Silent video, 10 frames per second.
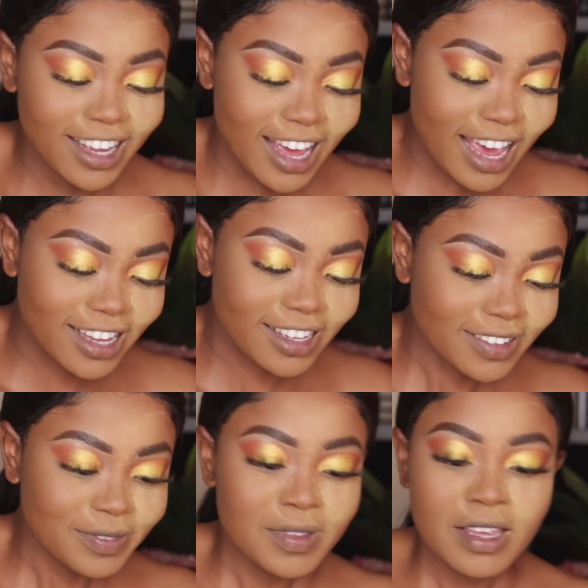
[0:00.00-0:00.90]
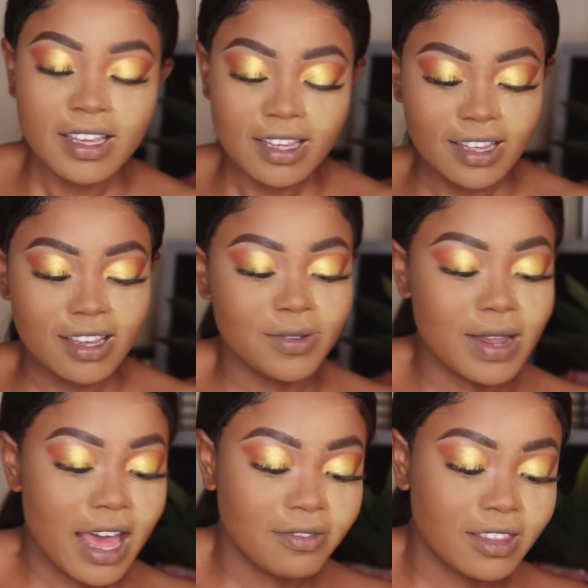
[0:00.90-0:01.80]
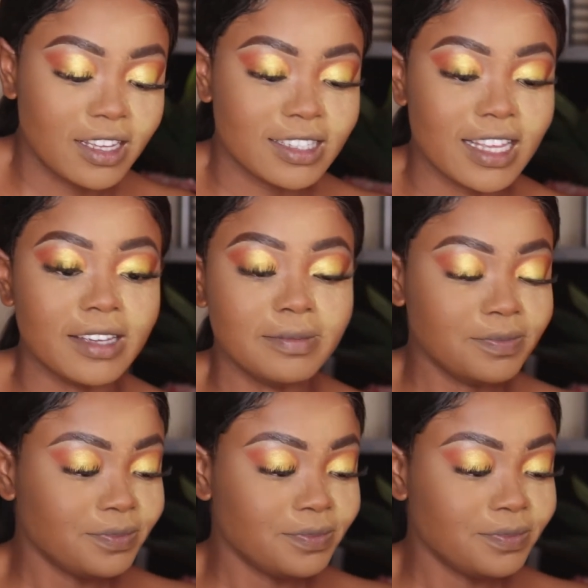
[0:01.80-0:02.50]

hey, we love things, eh?